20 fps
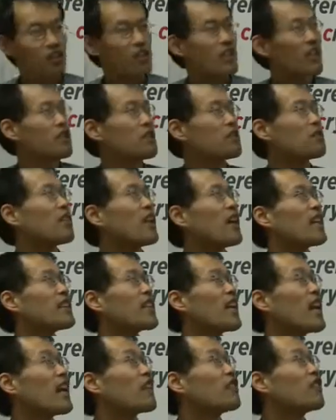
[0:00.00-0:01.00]
order to further
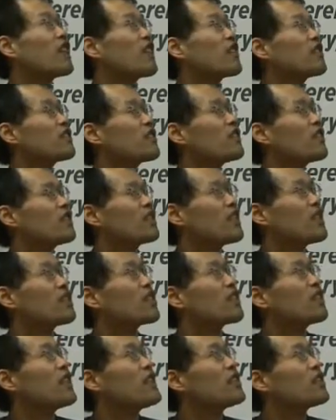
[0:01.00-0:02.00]
address this
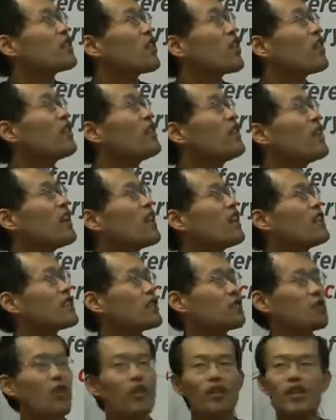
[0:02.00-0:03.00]
question, in
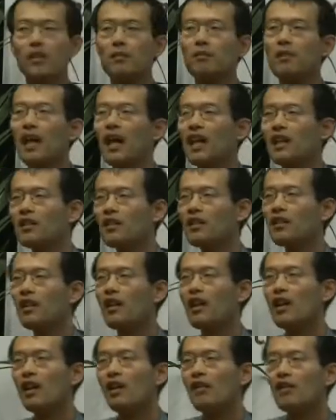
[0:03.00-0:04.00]
the following part,
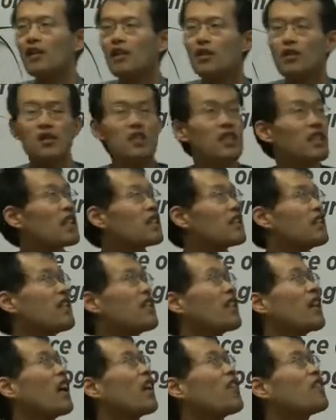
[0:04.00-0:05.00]
we consider
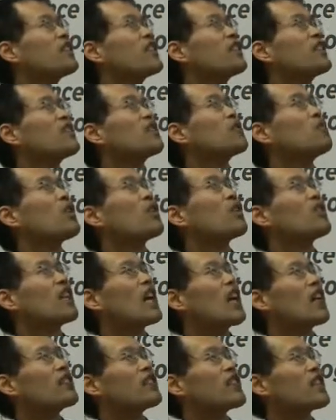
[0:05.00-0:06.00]
general single-mode
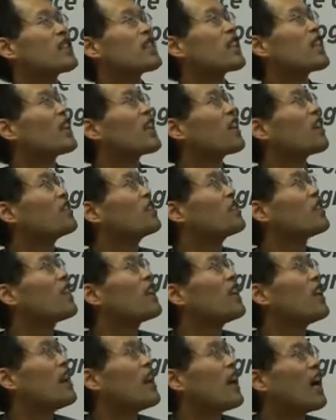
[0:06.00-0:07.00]
Gaussian channels
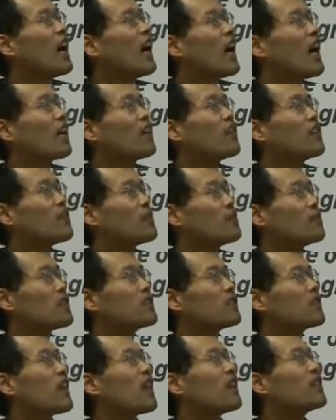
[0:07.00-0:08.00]
and
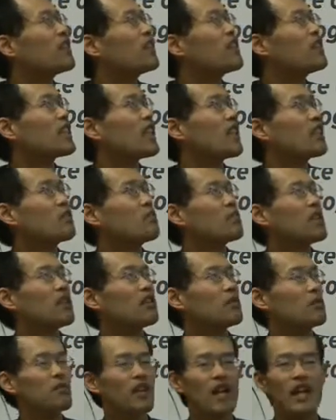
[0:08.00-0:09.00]
investigate
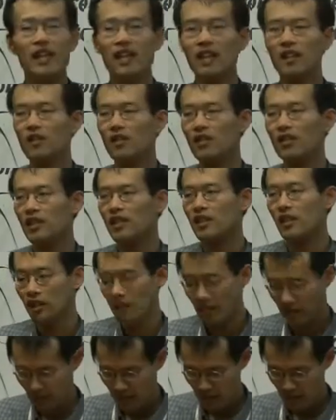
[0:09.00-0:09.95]
entanglement breaking condition.